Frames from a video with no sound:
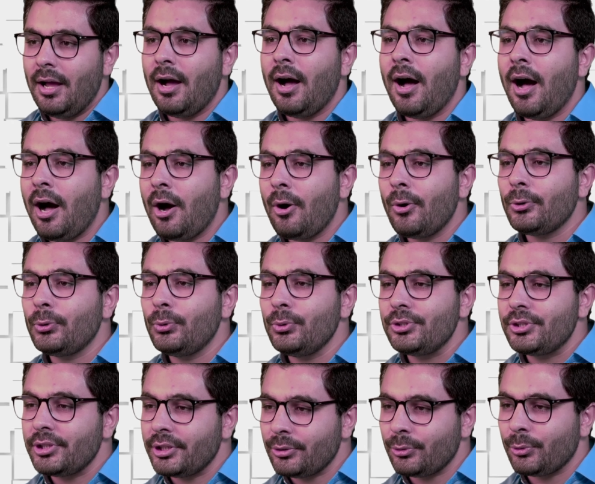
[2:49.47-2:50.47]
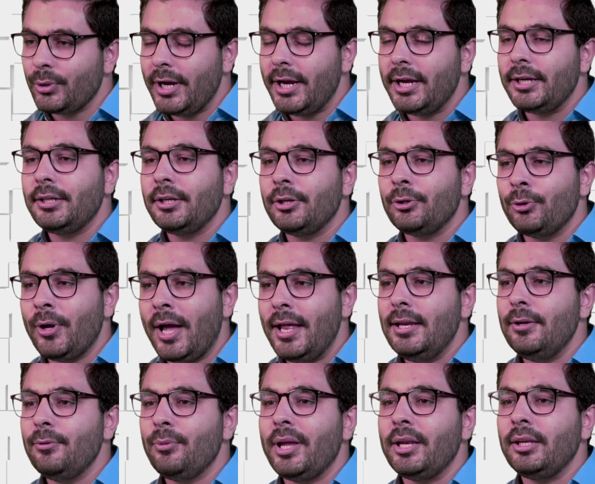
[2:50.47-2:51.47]
how to generate
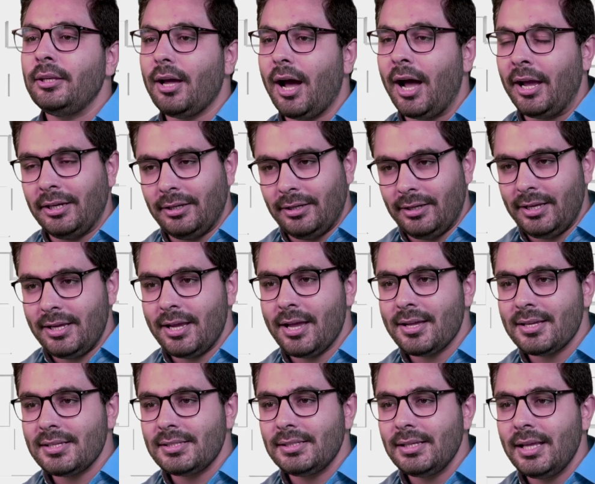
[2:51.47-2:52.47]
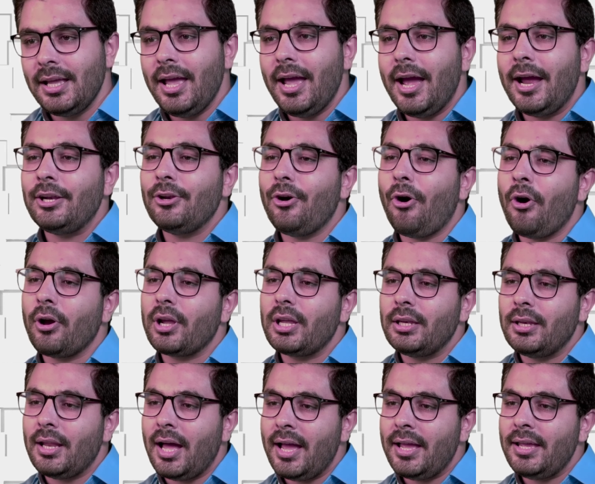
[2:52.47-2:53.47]
relevant ideas and
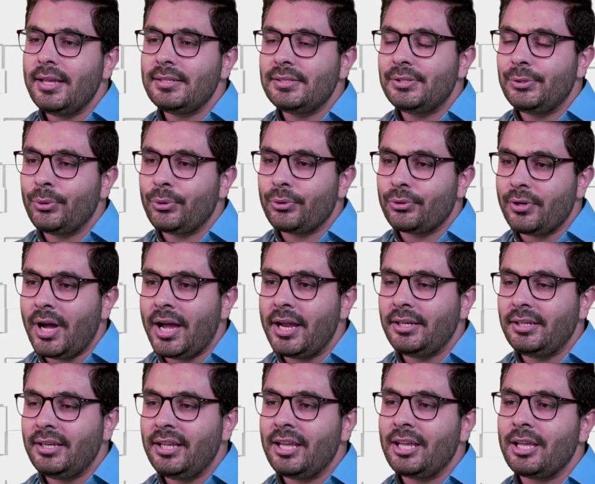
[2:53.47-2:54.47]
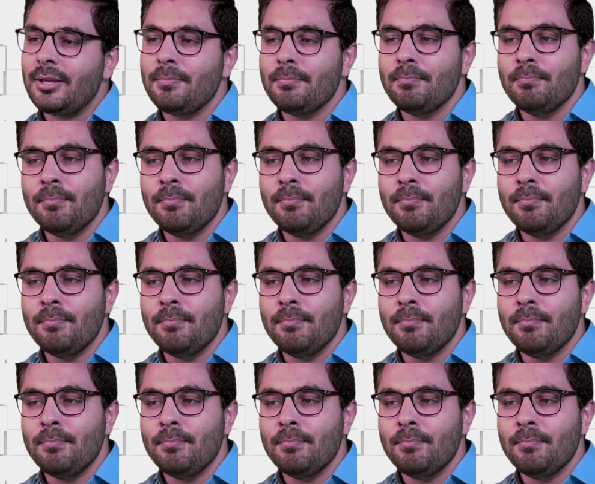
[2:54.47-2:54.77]
organize your writing